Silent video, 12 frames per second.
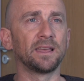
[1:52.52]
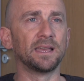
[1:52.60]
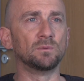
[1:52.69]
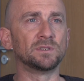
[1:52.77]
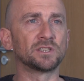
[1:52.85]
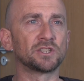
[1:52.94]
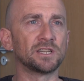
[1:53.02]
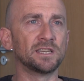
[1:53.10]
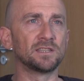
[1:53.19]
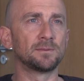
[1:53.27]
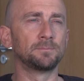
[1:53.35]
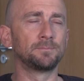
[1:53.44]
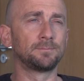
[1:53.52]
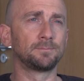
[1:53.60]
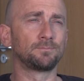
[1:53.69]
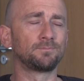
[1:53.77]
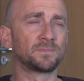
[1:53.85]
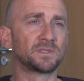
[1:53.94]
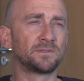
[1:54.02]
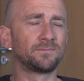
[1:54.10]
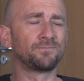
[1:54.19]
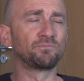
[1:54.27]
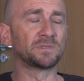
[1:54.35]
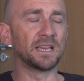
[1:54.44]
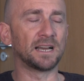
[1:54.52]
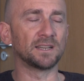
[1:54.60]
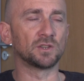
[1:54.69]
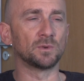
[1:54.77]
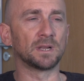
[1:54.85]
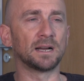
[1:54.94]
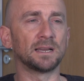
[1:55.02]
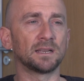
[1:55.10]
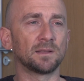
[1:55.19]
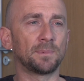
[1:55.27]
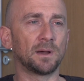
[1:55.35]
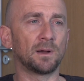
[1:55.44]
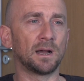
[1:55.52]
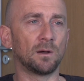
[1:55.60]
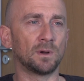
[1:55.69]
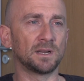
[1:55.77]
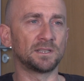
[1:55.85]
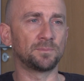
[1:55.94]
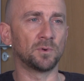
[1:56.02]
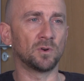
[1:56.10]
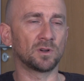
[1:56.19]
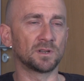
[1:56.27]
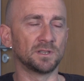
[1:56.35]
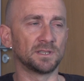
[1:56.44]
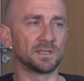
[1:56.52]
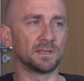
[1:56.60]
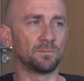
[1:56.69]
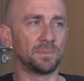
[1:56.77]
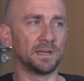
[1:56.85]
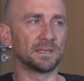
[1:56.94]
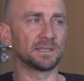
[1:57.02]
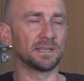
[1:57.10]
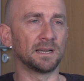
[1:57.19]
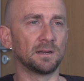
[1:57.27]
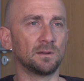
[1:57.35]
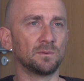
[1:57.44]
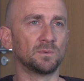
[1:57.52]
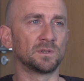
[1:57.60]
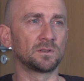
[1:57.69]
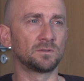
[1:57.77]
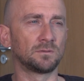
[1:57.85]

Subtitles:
It was a change in the attitude I had about how I spoke, because basically I was